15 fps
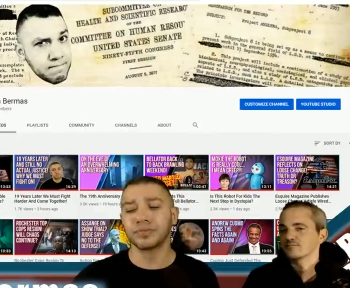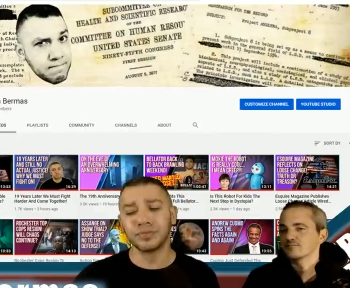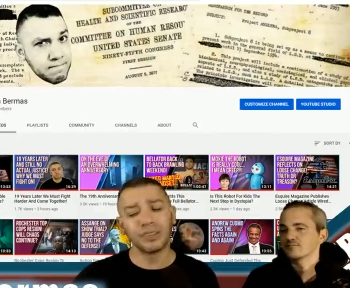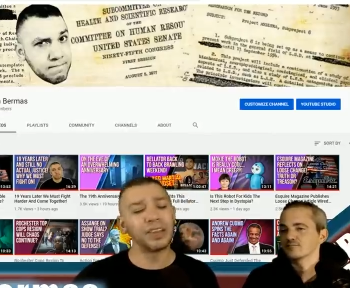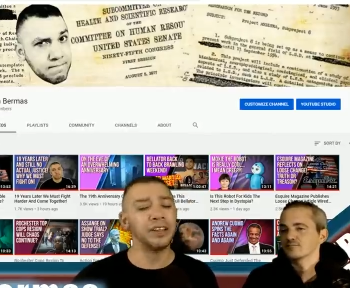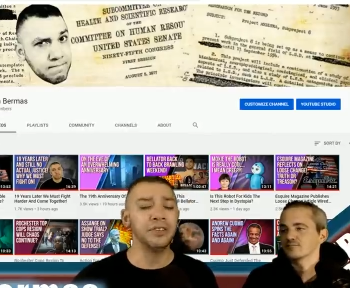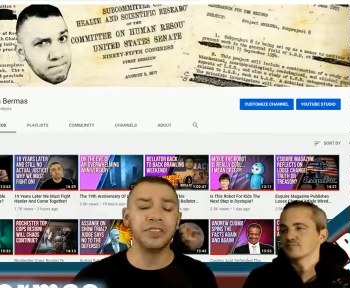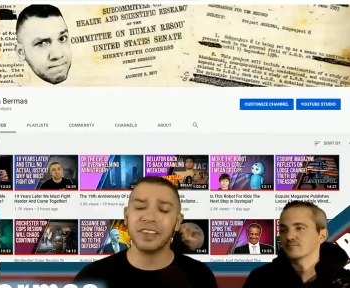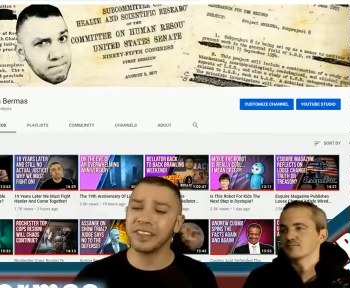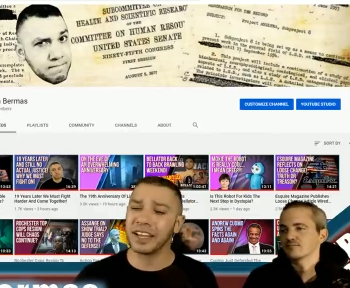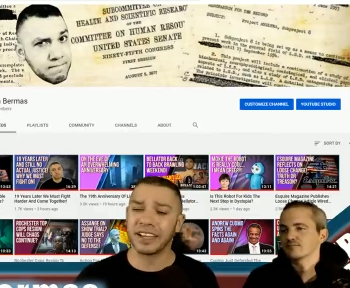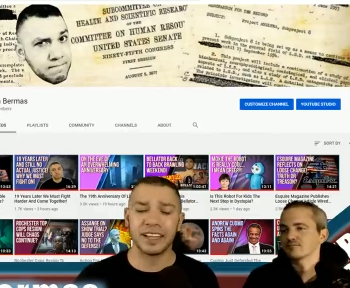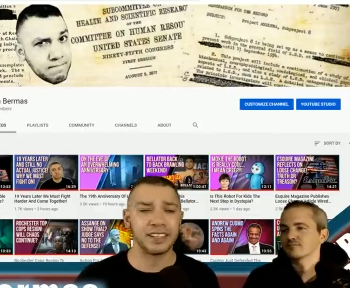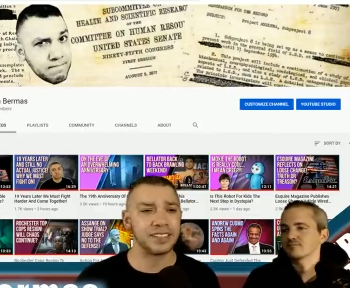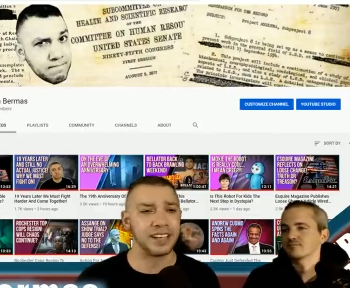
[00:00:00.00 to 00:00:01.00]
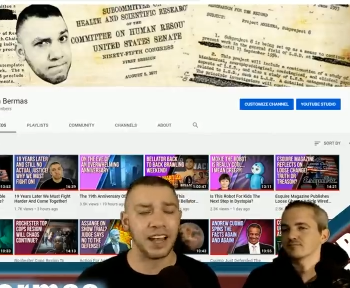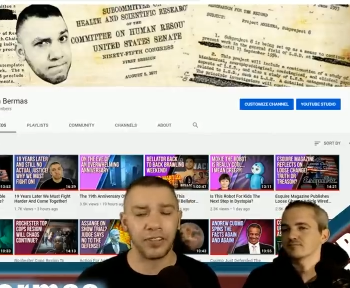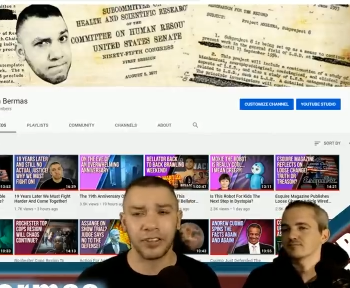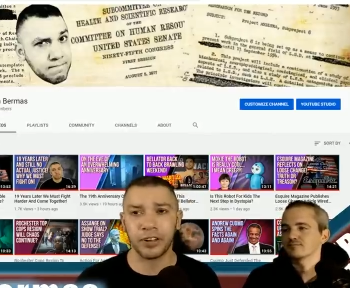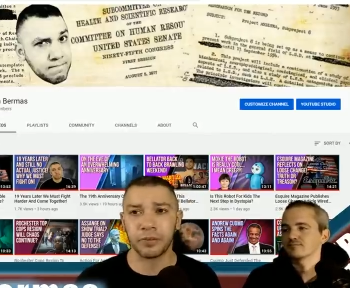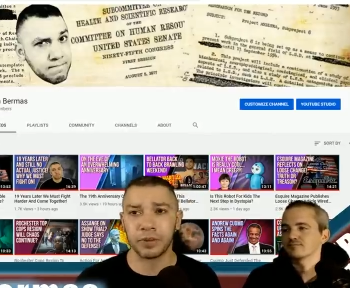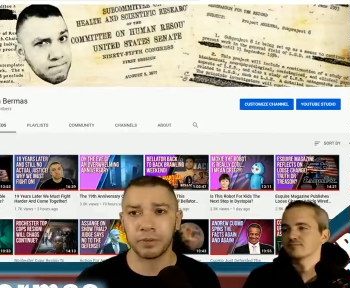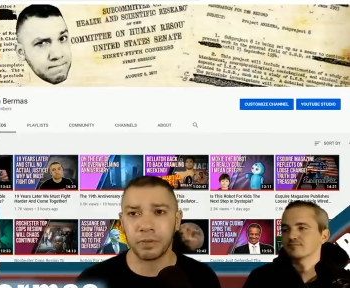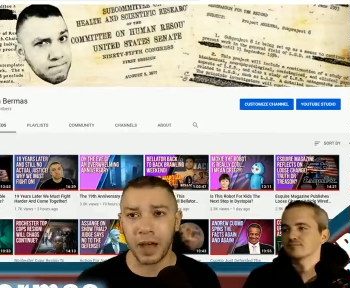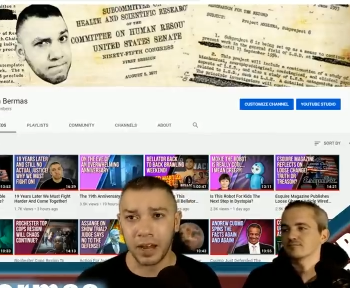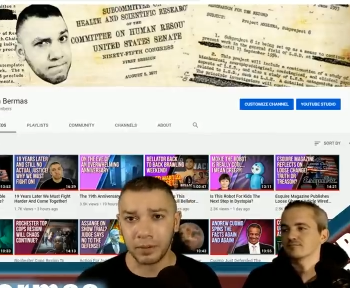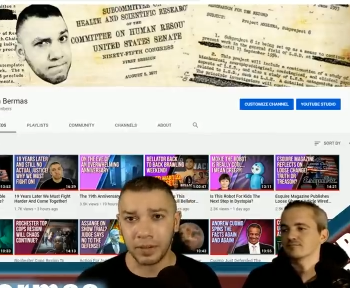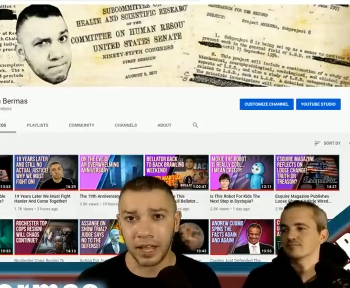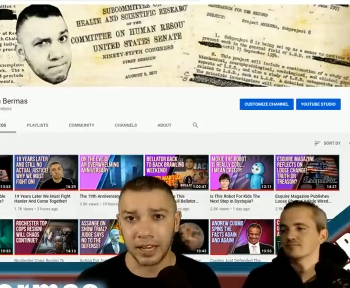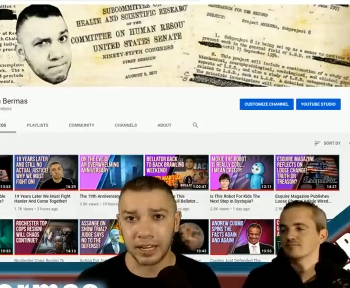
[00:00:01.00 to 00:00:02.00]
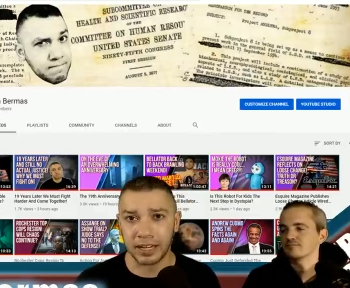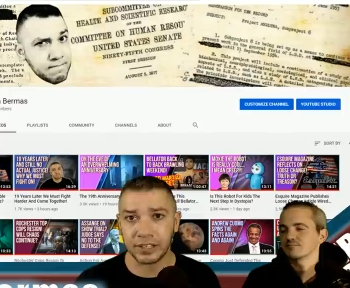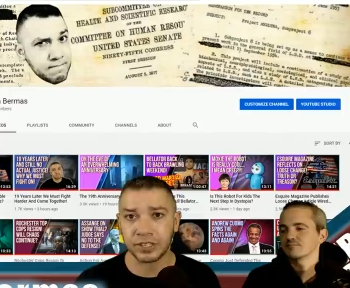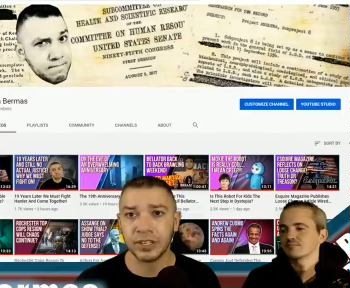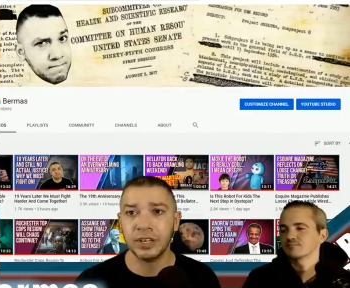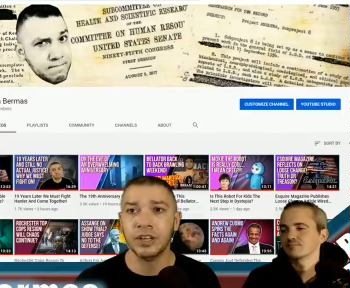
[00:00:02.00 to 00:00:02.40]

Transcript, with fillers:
Speaker 1: You think that gets it out there. But the bottom line is